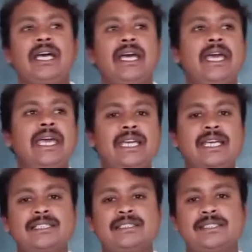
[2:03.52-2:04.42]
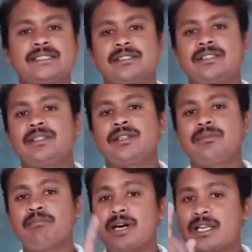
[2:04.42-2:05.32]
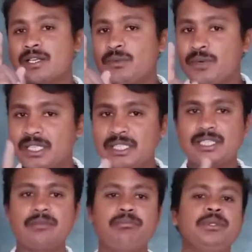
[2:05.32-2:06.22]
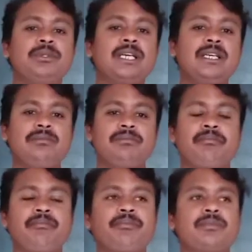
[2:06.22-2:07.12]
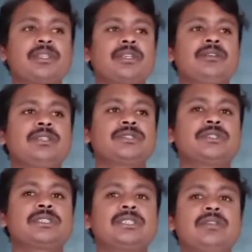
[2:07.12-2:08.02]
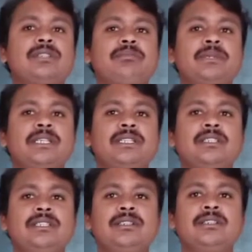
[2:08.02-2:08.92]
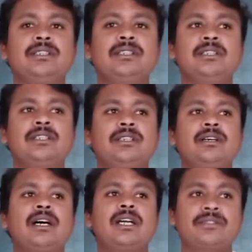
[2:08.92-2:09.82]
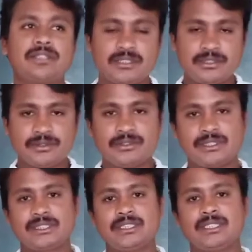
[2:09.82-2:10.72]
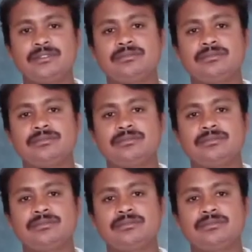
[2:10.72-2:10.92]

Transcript: Aiken's Mark I computer, which was developed in Harvard University.